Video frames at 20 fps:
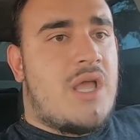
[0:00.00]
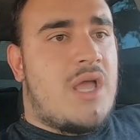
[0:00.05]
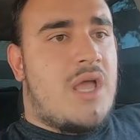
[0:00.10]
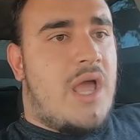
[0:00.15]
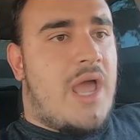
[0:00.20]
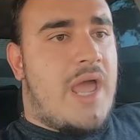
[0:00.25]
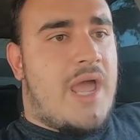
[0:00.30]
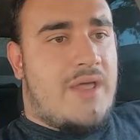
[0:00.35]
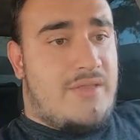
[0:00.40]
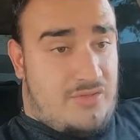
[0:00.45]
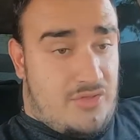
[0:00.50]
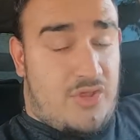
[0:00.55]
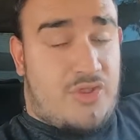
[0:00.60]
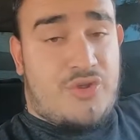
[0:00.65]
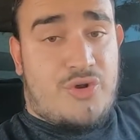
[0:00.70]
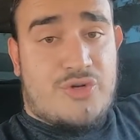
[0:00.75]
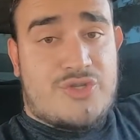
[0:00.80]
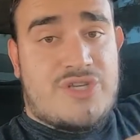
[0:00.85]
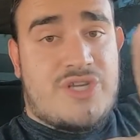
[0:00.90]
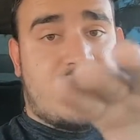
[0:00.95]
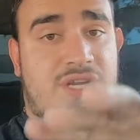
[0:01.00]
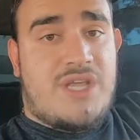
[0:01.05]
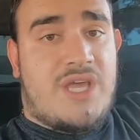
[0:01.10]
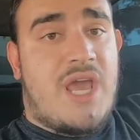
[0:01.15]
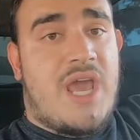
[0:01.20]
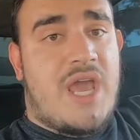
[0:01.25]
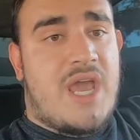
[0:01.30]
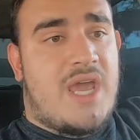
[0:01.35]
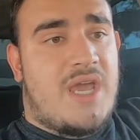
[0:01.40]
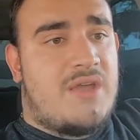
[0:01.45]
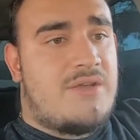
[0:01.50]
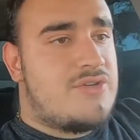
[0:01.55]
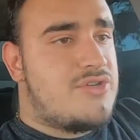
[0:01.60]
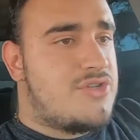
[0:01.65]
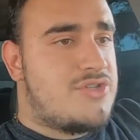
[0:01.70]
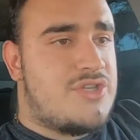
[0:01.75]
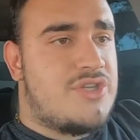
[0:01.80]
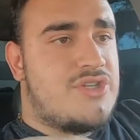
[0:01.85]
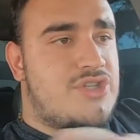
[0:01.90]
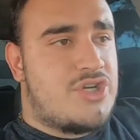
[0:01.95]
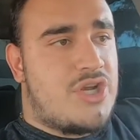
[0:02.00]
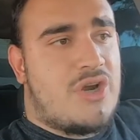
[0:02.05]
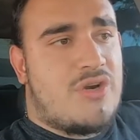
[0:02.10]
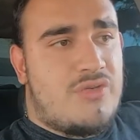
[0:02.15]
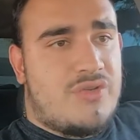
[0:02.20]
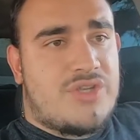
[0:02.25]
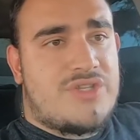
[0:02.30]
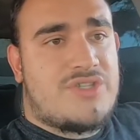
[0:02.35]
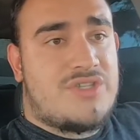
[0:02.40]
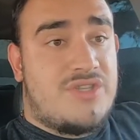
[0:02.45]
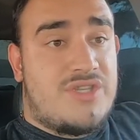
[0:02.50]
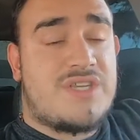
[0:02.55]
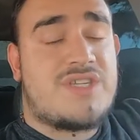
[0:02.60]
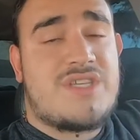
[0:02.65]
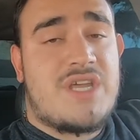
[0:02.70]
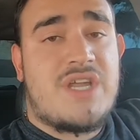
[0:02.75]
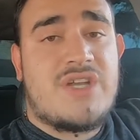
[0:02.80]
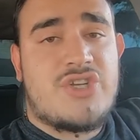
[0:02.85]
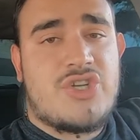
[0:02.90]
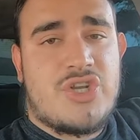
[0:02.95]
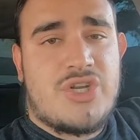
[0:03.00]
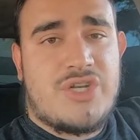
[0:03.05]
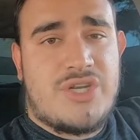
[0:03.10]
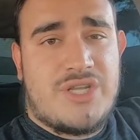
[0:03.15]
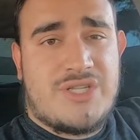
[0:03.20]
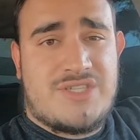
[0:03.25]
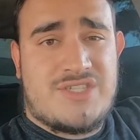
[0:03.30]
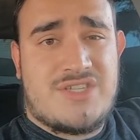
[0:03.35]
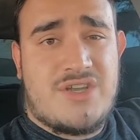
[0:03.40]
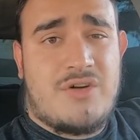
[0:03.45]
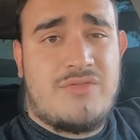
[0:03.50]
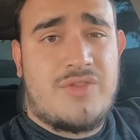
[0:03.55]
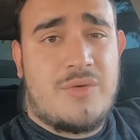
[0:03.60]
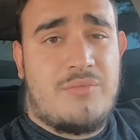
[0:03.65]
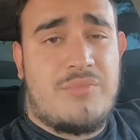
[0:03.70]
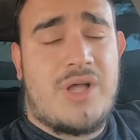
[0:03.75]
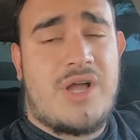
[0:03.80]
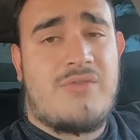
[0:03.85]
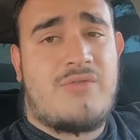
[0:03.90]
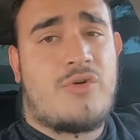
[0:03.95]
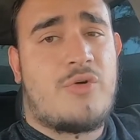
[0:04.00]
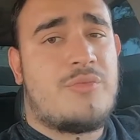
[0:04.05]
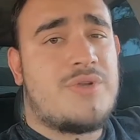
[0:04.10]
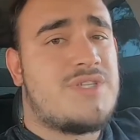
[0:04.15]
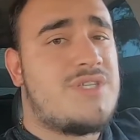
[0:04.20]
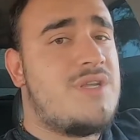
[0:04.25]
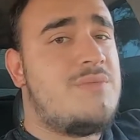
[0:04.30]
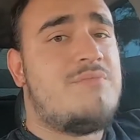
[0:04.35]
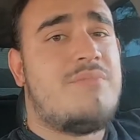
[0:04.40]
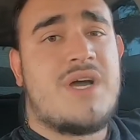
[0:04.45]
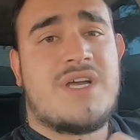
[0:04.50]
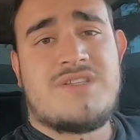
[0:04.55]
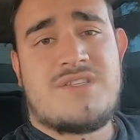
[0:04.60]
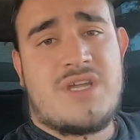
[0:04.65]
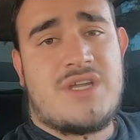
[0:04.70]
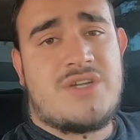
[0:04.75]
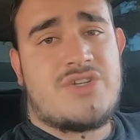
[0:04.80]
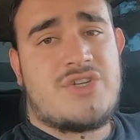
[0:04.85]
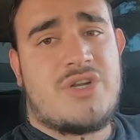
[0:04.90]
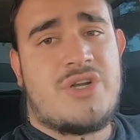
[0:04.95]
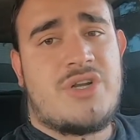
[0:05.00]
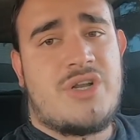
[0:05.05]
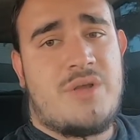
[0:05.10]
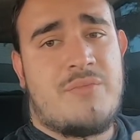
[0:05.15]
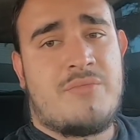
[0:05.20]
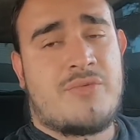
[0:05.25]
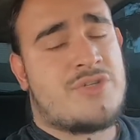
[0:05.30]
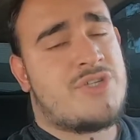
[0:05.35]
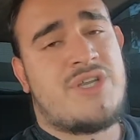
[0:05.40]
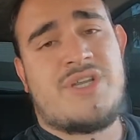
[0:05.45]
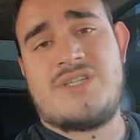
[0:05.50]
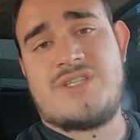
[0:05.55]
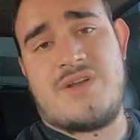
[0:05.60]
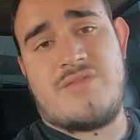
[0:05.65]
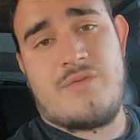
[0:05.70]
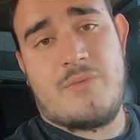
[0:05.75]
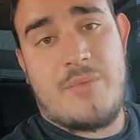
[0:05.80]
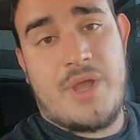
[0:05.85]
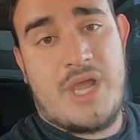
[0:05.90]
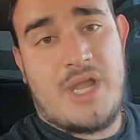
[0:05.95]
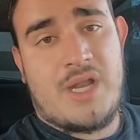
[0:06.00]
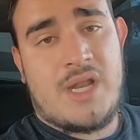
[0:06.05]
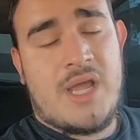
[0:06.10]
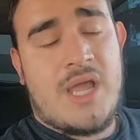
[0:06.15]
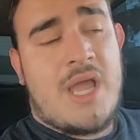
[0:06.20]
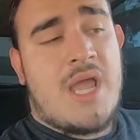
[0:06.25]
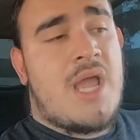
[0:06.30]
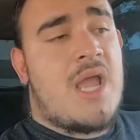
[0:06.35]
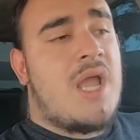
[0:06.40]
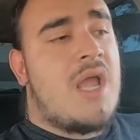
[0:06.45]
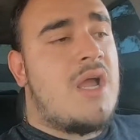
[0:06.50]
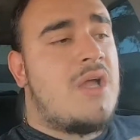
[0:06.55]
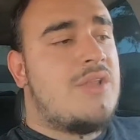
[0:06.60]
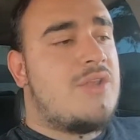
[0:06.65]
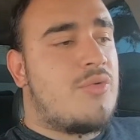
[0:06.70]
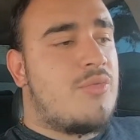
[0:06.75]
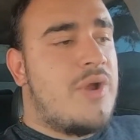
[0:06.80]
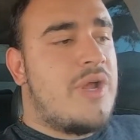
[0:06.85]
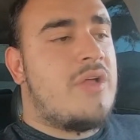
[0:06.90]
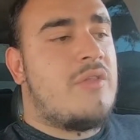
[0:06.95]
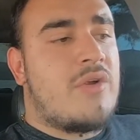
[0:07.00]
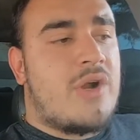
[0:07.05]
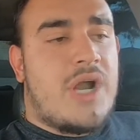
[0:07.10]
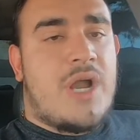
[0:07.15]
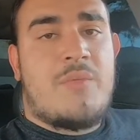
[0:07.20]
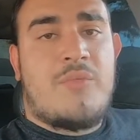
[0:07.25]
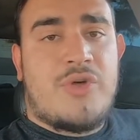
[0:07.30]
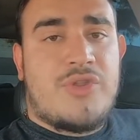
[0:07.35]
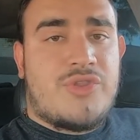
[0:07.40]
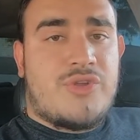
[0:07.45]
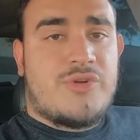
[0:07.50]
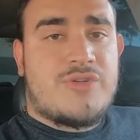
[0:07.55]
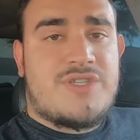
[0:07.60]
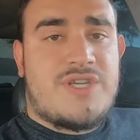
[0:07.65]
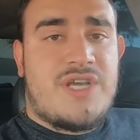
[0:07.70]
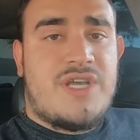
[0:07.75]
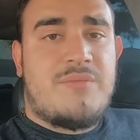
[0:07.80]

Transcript: And the 13K, just in general, this engine itself, the platform, is the best engine Mercedes ever made. The regular M113